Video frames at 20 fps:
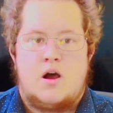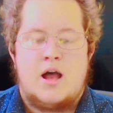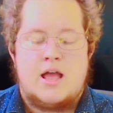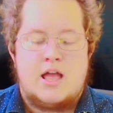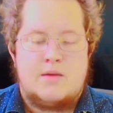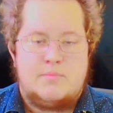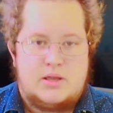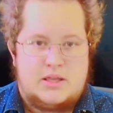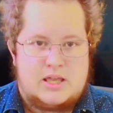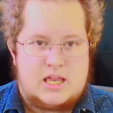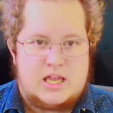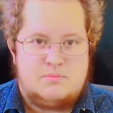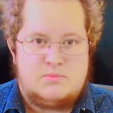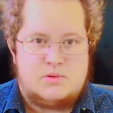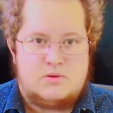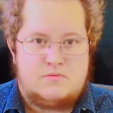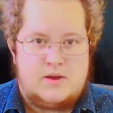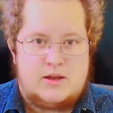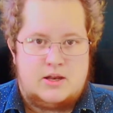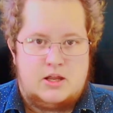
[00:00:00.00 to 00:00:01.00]
I am a game
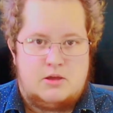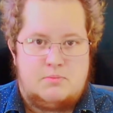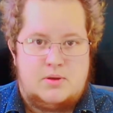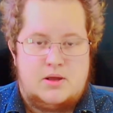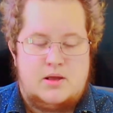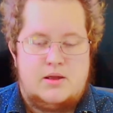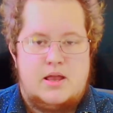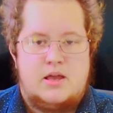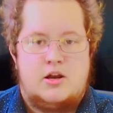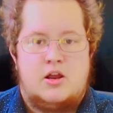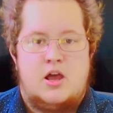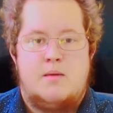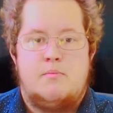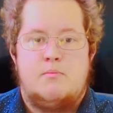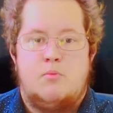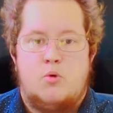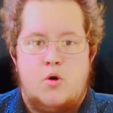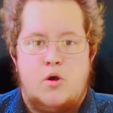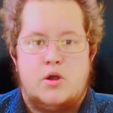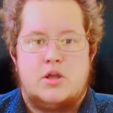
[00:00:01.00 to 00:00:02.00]
developer and
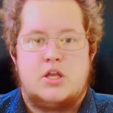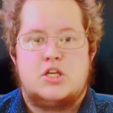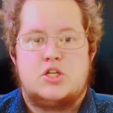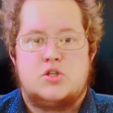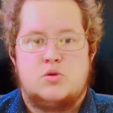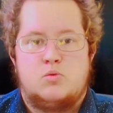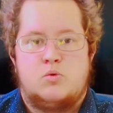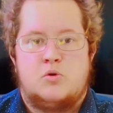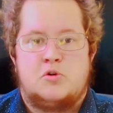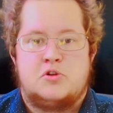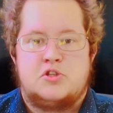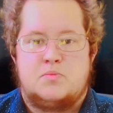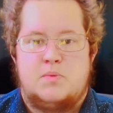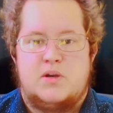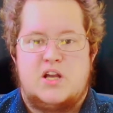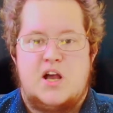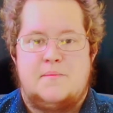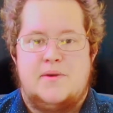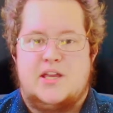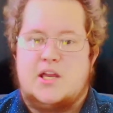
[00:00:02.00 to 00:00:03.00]
I'm working towards
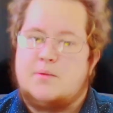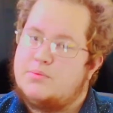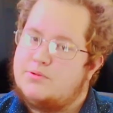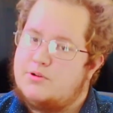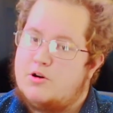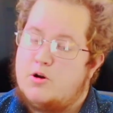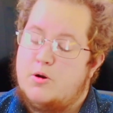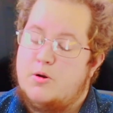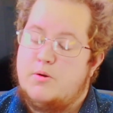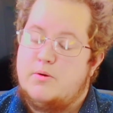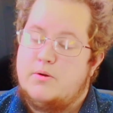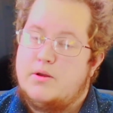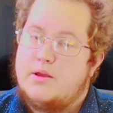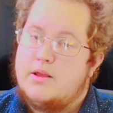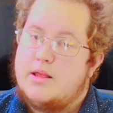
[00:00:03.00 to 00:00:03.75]
becoming a pro,